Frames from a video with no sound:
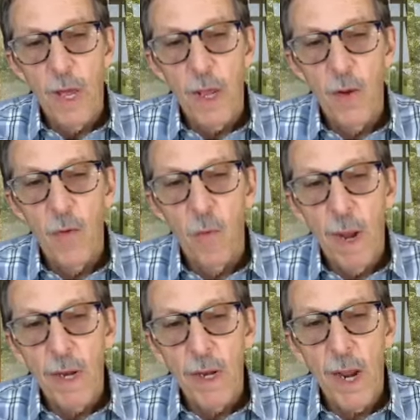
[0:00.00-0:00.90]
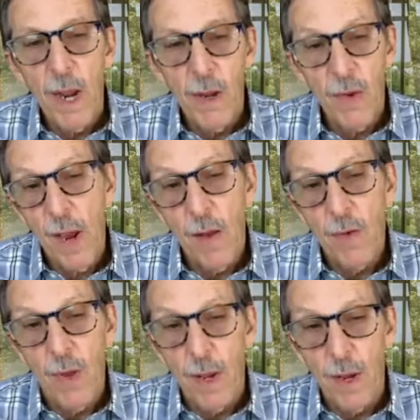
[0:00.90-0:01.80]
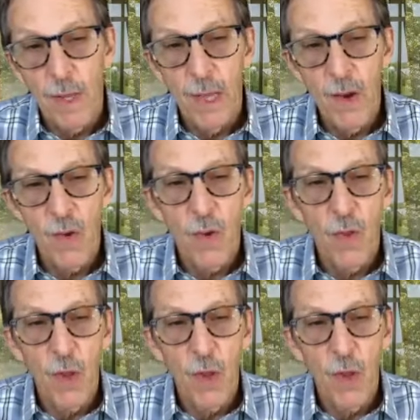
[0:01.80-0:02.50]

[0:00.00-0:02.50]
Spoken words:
like you've maintained, it sounds like at least,